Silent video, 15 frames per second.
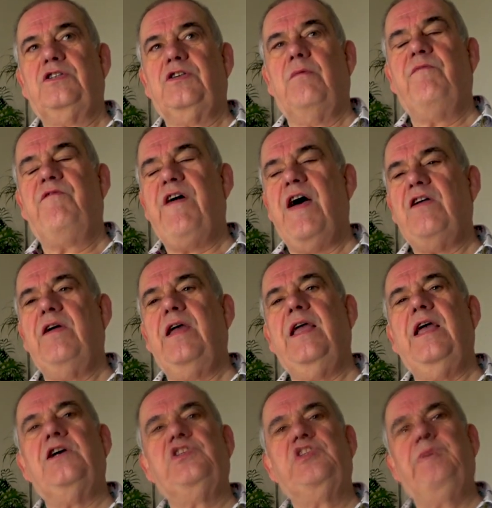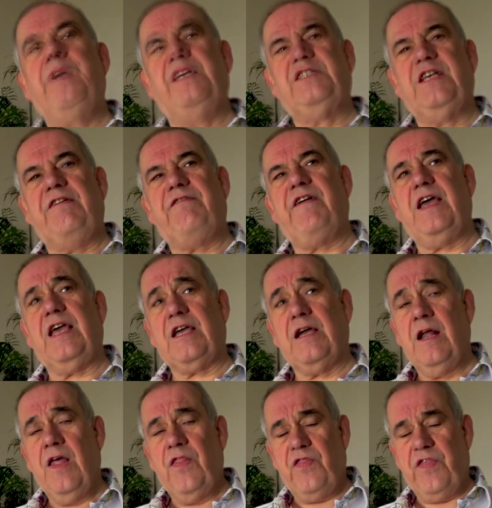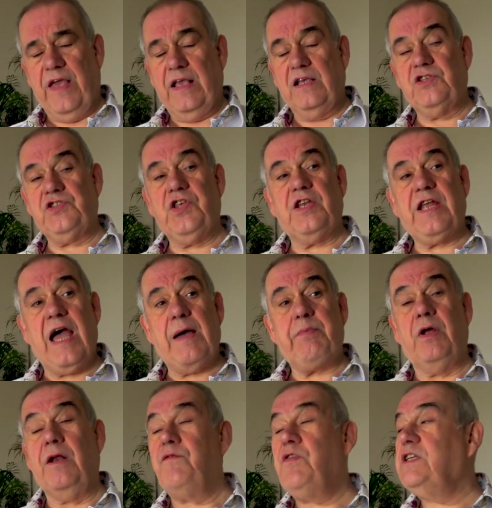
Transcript: some very specific things that happened.